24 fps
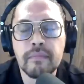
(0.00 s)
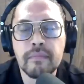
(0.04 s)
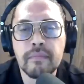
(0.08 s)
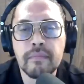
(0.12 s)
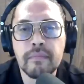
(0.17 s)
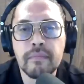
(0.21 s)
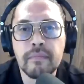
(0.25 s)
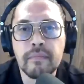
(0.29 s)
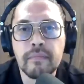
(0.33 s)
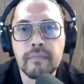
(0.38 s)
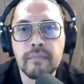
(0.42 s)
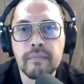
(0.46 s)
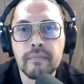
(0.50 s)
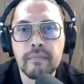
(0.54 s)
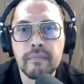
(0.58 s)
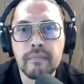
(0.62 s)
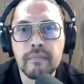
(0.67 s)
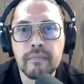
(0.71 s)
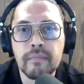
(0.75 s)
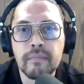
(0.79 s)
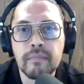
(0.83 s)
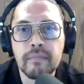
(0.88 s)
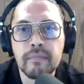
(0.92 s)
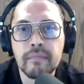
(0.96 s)

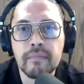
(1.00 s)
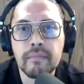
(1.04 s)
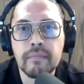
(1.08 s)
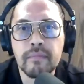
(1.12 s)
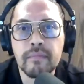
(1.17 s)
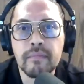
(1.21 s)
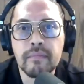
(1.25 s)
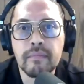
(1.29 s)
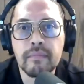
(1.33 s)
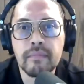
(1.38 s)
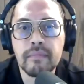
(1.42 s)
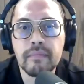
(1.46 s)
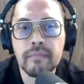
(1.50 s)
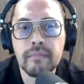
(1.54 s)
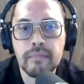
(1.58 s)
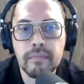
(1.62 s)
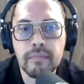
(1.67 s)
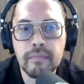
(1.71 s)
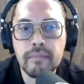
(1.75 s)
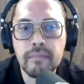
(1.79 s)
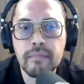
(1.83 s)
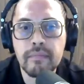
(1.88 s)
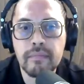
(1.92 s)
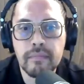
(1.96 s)

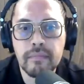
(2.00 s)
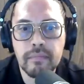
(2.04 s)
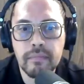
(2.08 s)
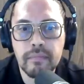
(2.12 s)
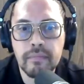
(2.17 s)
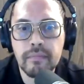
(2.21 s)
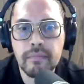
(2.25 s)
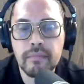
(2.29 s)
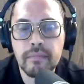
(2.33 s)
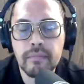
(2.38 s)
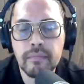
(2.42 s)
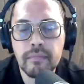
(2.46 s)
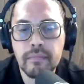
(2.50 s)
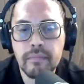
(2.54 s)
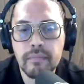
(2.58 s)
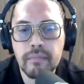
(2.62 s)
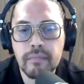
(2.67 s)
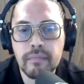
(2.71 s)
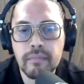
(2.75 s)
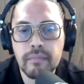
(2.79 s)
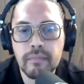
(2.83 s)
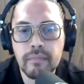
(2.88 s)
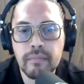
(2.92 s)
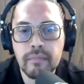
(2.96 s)

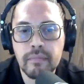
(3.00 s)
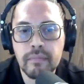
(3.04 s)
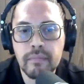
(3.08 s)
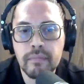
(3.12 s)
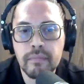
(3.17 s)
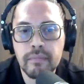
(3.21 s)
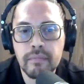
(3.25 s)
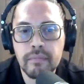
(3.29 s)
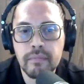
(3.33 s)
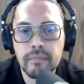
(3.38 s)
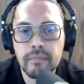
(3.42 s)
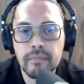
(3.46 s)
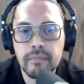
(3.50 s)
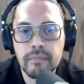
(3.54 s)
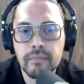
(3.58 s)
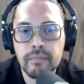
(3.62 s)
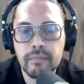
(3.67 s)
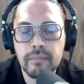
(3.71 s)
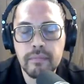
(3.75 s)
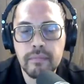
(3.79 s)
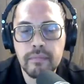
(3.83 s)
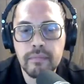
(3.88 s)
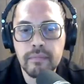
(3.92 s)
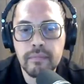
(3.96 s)

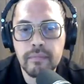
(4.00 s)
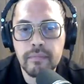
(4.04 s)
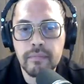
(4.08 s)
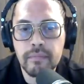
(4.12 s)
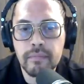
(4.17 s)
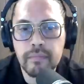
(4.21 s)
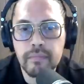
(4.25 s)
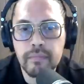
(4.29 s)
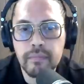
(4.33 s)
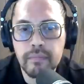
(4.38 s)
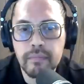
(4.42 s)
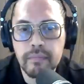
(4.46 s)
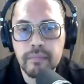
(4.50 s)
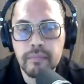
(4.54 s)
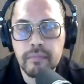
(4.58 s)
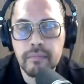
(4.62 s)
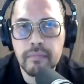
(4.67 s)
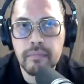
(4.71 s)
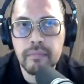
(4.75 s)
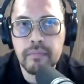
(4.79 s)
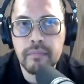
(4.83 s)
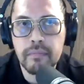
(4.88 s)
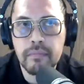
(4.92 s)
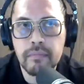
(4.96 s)

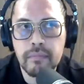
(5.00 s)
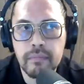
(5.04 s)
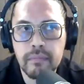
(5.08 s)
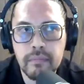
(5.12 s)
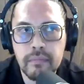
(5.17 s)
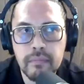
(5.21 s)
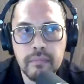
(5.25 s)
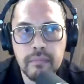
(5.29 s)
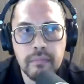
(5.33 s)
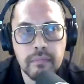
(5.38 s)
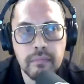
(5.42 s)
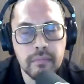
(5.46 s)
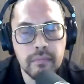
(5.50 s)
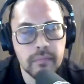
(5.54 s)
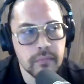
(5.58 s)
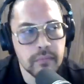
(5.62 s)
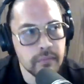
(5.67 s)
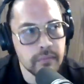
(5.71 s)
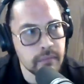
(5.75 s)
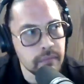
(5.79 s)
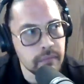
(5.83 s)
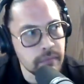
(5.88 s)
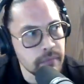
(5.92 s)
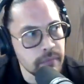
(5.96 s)

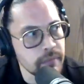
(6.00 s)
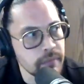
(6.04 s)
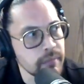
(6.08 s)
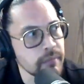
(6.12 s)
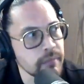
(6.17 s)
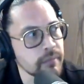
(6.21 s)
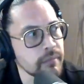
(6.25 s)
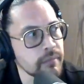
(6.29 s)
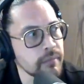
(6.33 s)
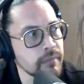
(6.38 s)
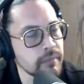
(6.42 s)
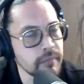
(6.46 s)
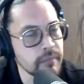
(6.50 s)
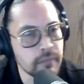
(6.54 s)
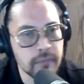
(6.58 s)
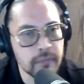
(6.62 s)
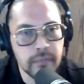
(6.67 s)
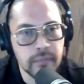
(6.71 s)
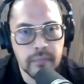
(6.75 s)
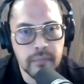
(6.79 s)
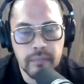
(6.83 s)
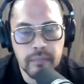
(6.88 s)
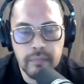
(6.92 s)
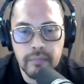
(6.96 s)

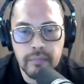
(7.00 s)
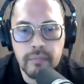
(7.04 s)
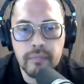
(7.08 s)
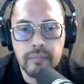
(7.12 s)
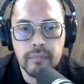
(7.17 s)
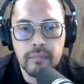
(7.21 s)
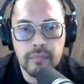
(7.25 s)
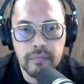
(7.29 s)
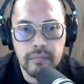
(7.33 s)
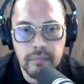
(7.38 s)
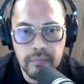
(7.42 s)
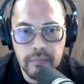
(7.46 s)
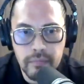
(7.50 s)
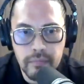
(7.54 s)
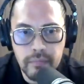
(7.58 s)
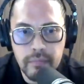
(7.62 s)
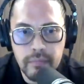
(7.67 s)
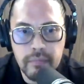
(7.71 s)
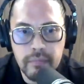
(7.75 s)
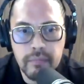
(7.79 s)
(not speaking)